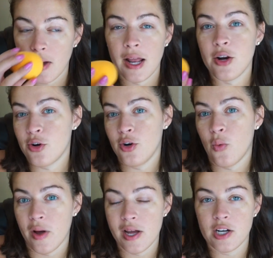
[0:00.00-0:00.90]
And I don't know
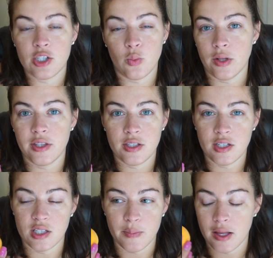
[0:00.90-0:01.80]
why, I just want this
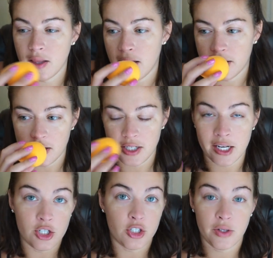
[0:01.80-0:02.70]
to smell like a
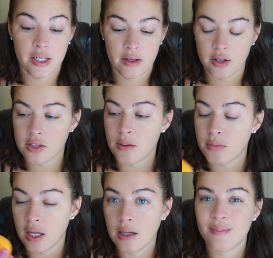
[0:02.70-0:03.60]
tangerine or
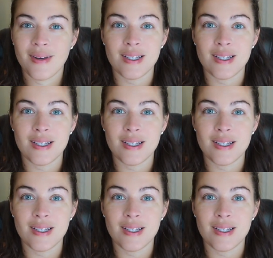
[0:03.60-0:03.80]
something.